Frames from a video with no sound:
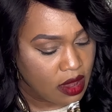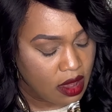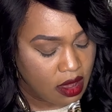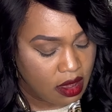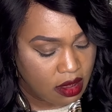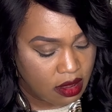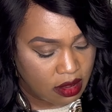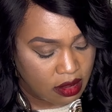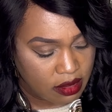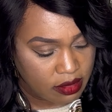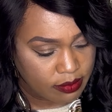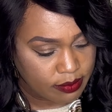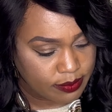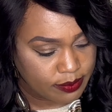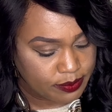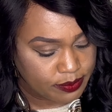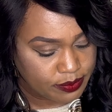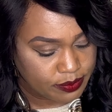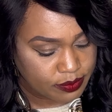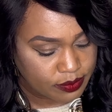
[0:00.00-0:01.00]

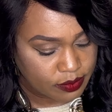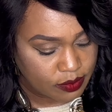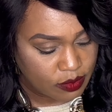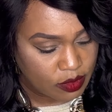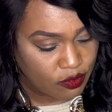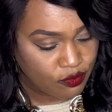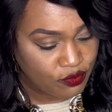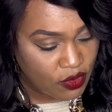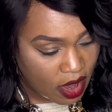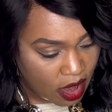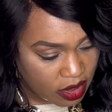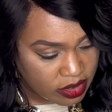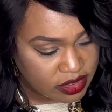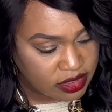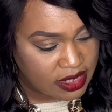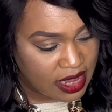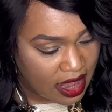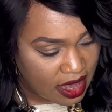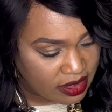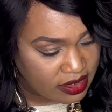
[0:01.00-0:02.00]
um fall
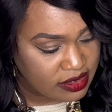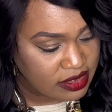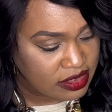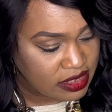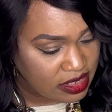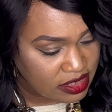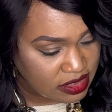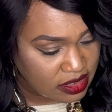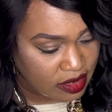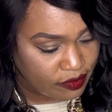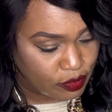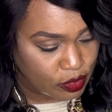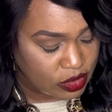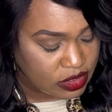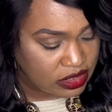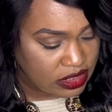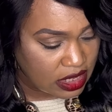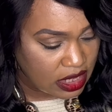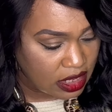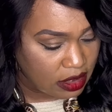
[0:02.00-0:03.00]
styling season. If
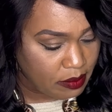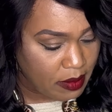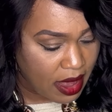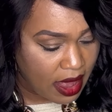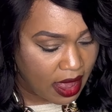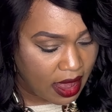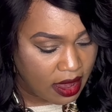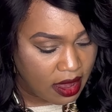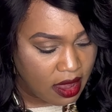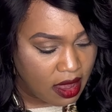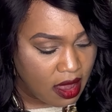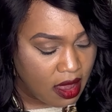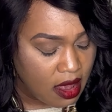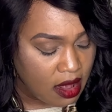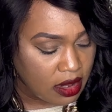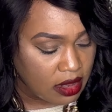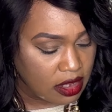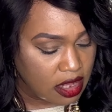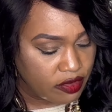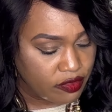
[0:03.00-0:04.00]
you've seen my
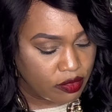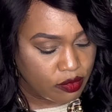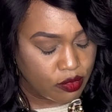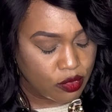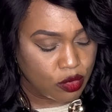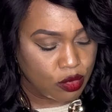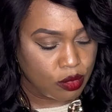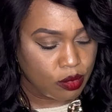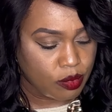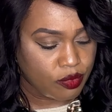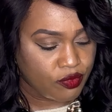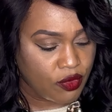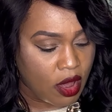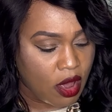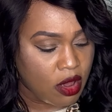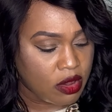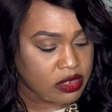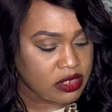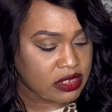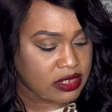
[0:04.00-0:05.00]
living room
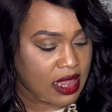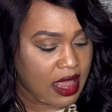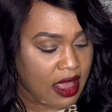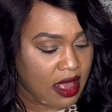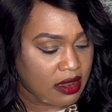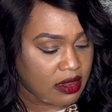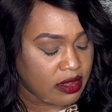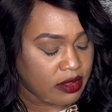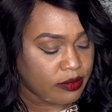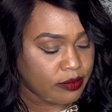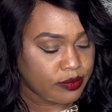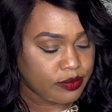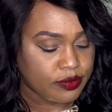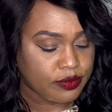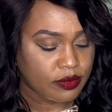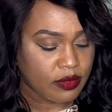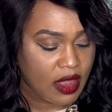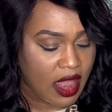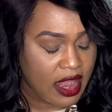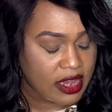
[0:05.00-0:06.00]
fall styling,
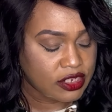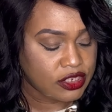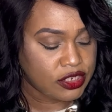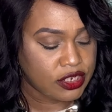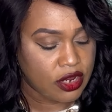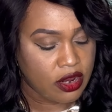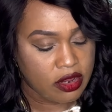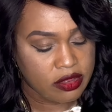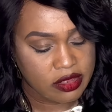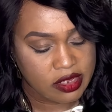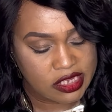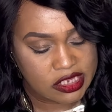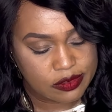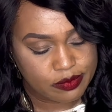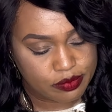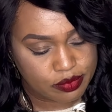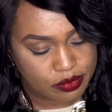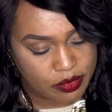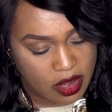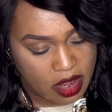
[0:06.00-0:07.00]
I shared
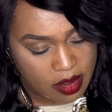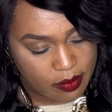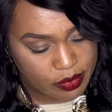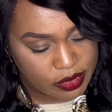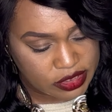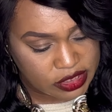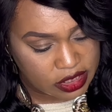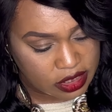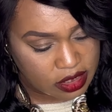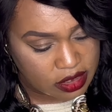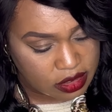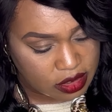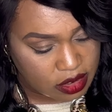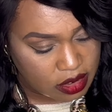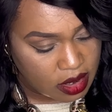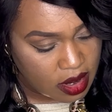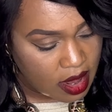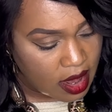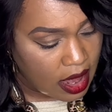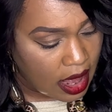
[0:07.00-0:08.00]
this uh,
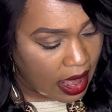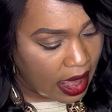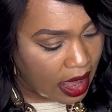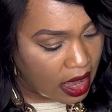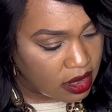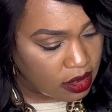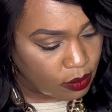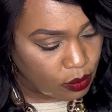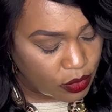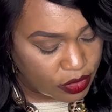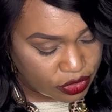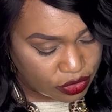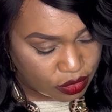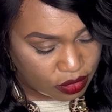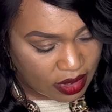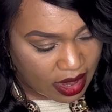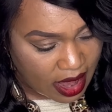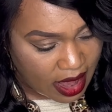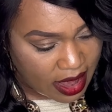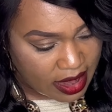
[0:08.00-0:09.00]
particular item with
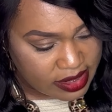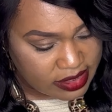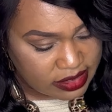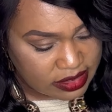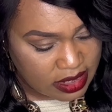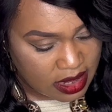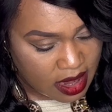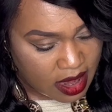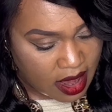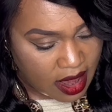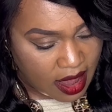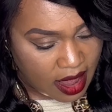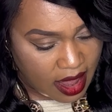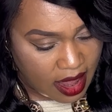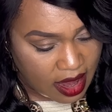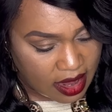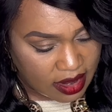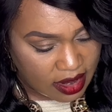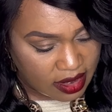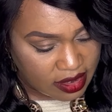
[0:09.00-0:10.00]
you guys
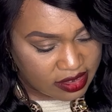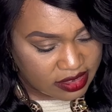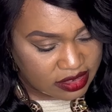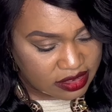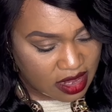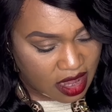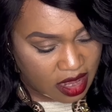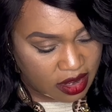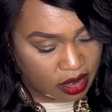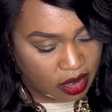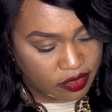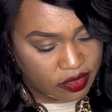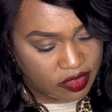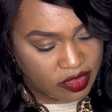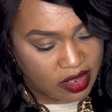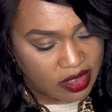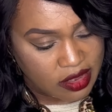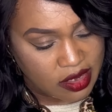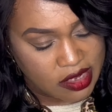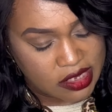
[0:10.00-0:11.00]
and it is none other
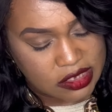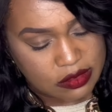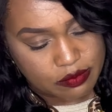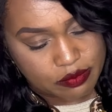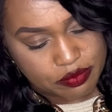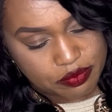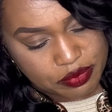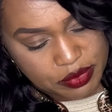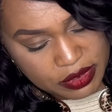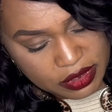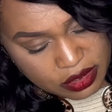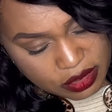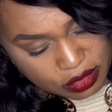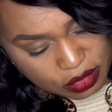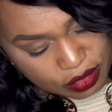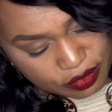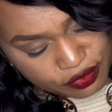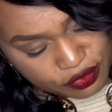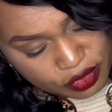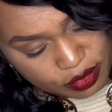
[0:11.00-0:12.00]
than this
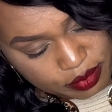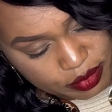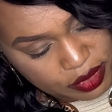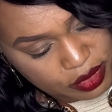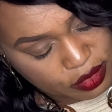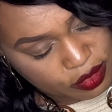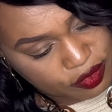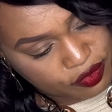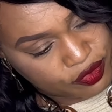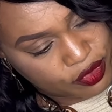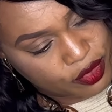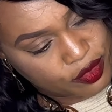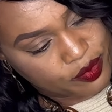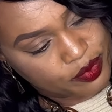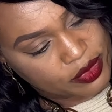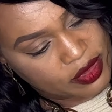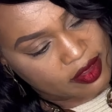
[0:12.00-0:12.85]
beautiful beautiful